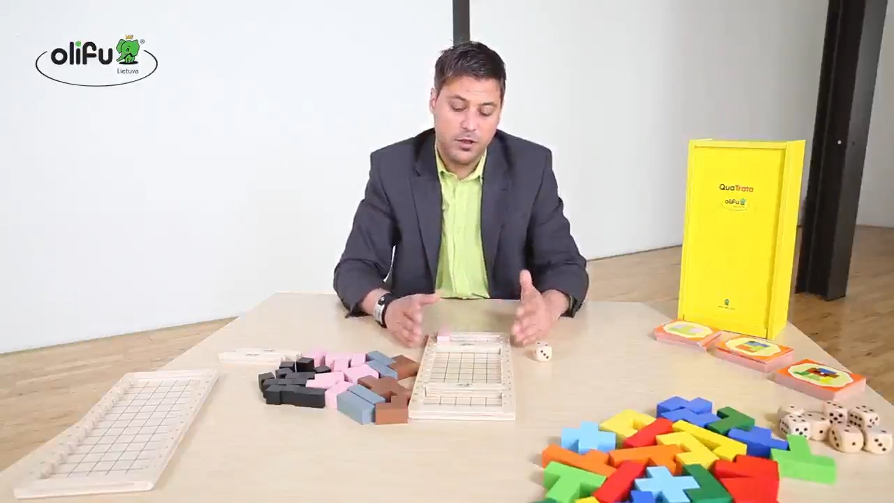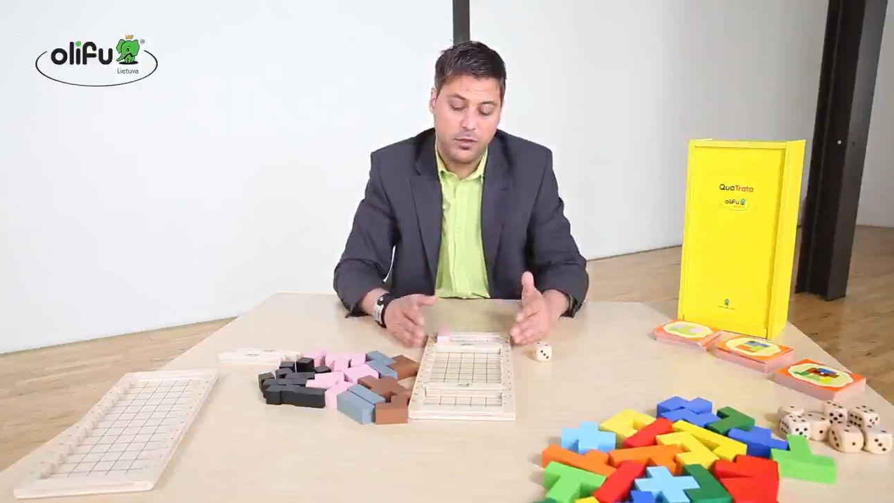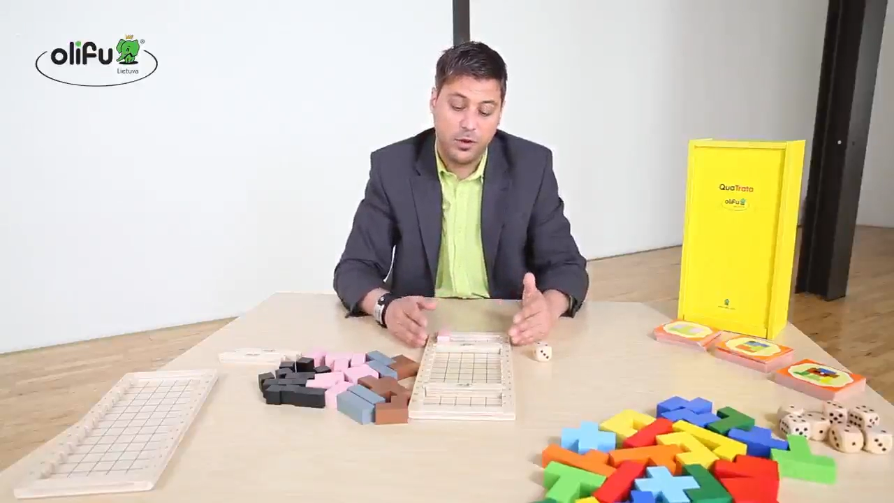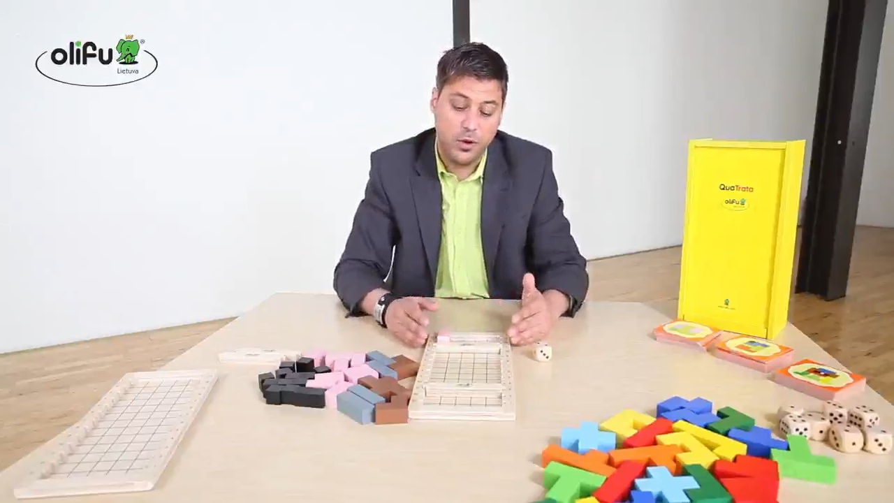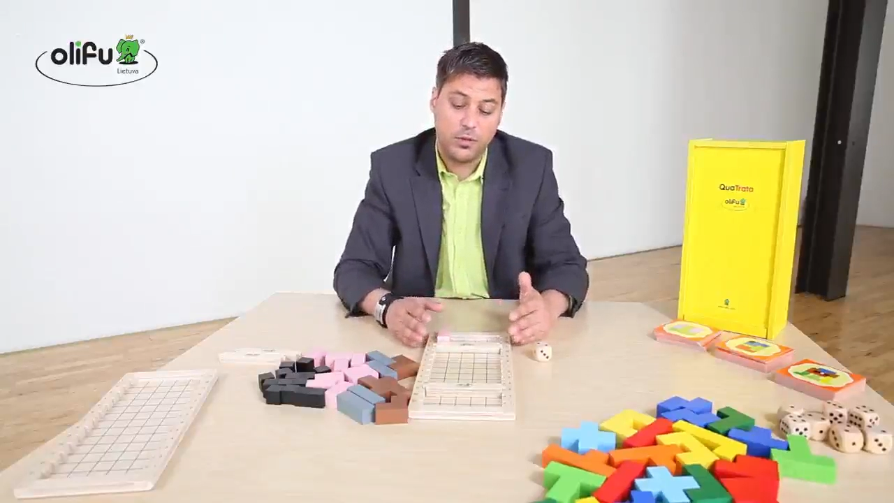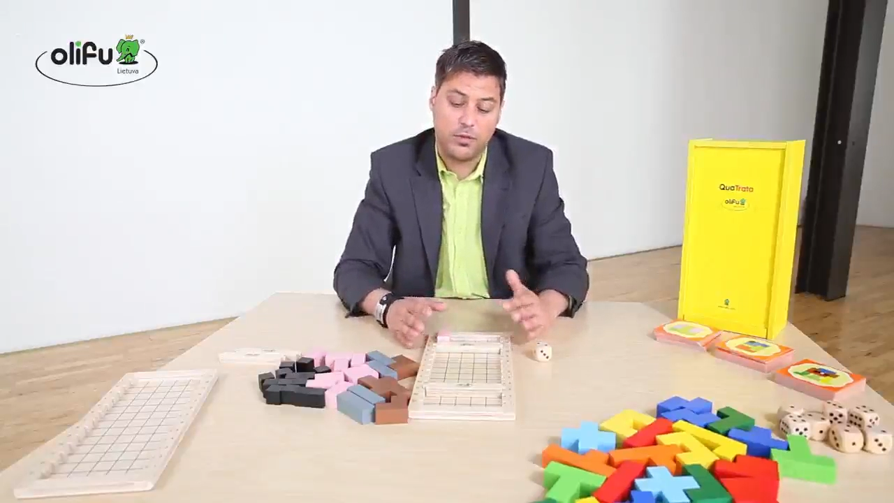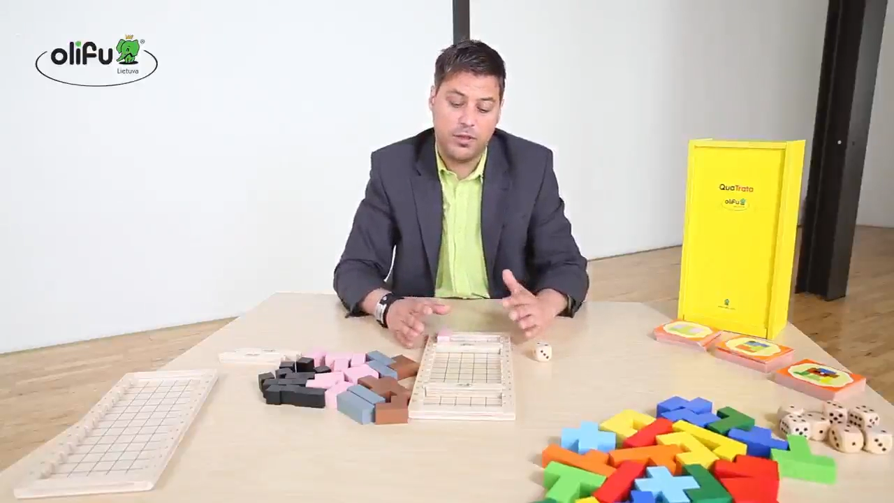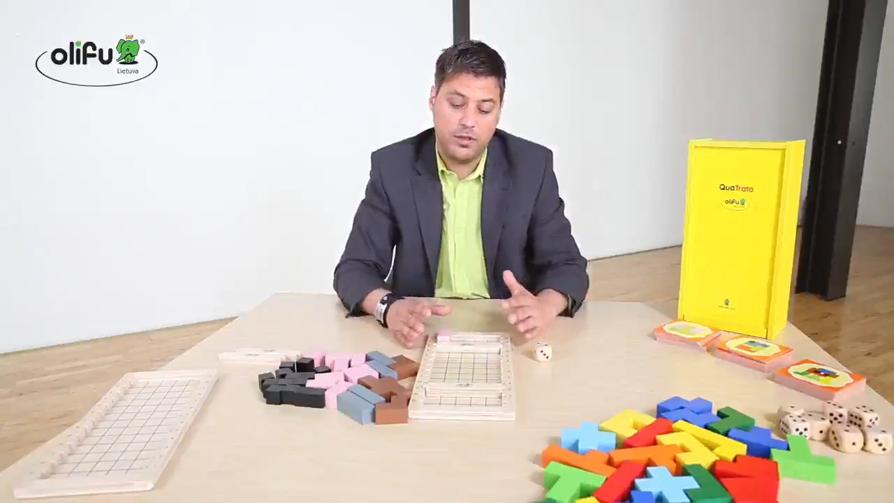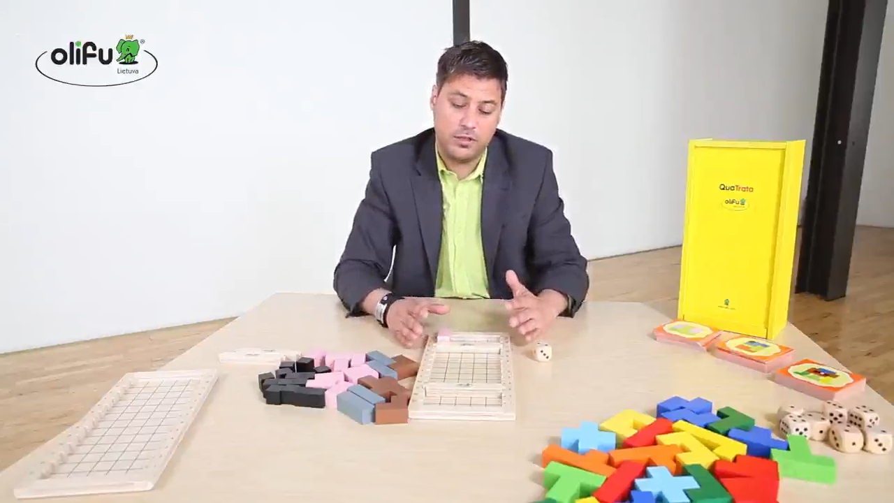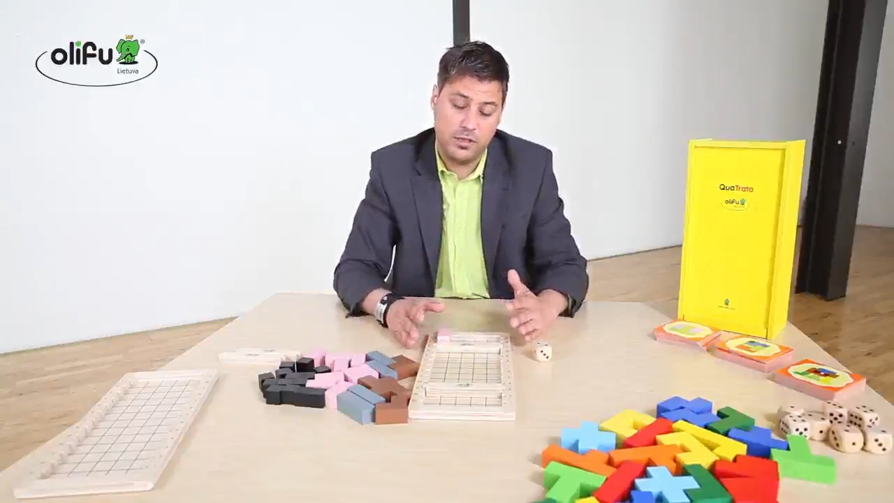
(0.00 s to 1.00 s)
The good
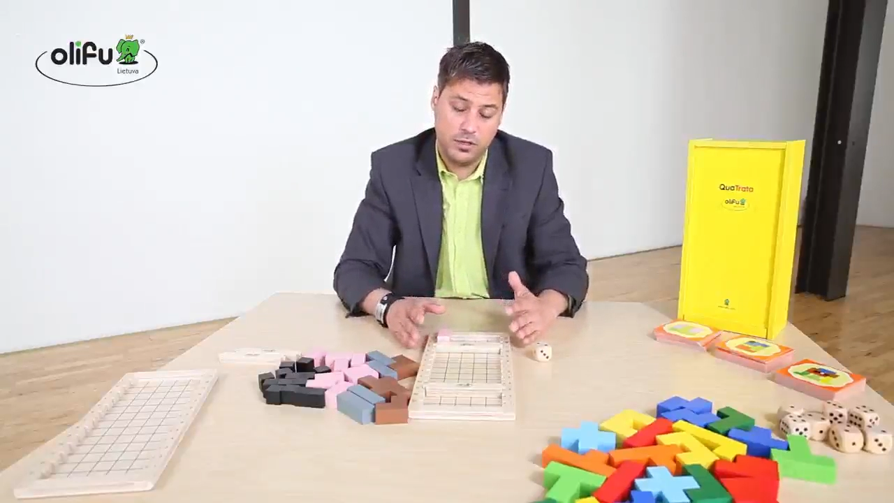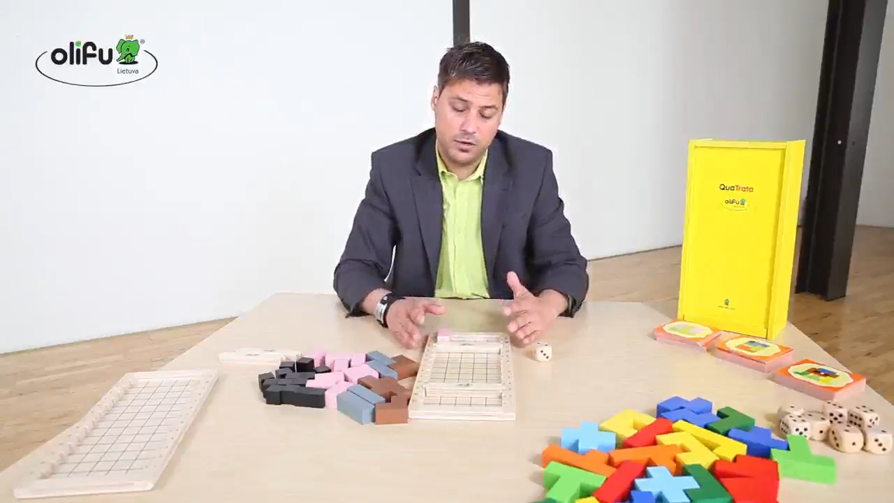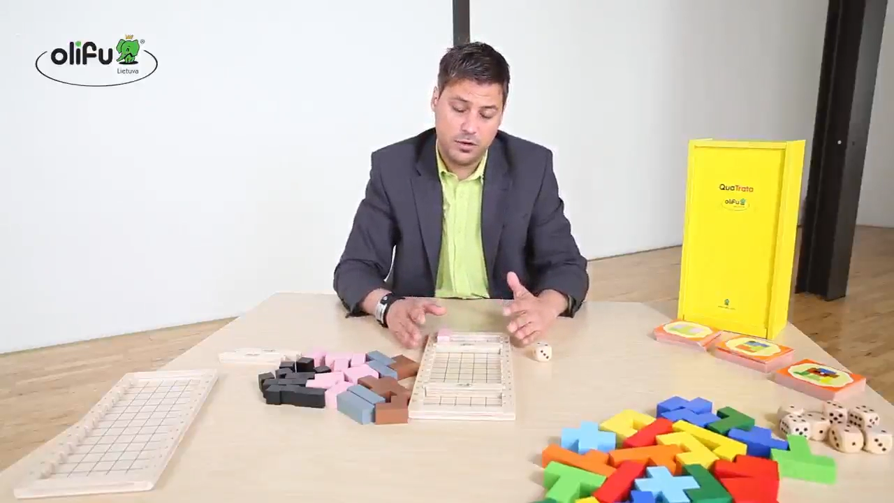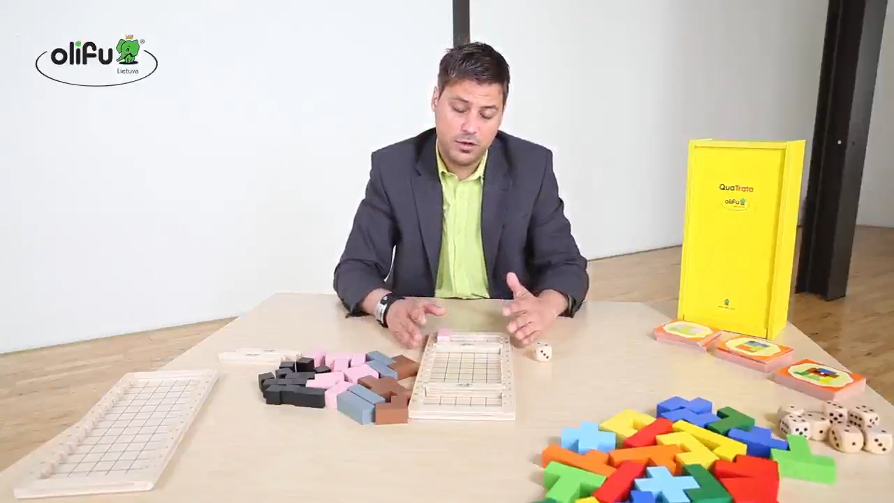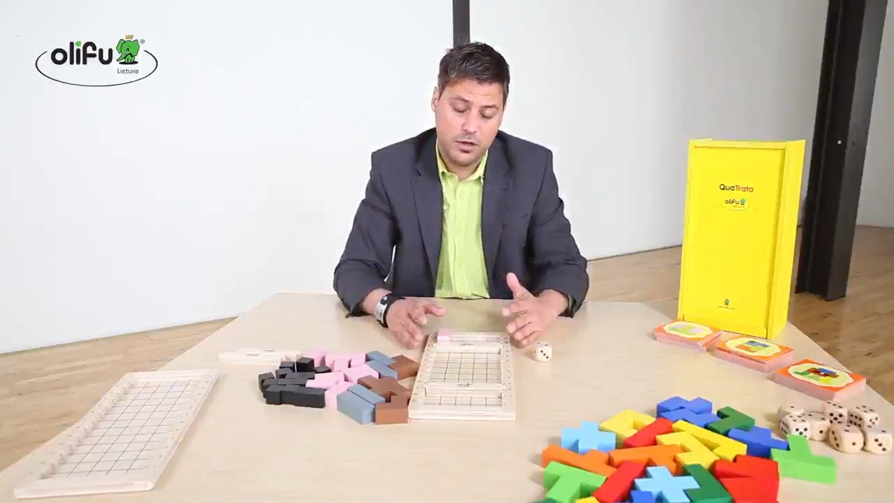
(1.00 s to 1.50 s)
thing is here,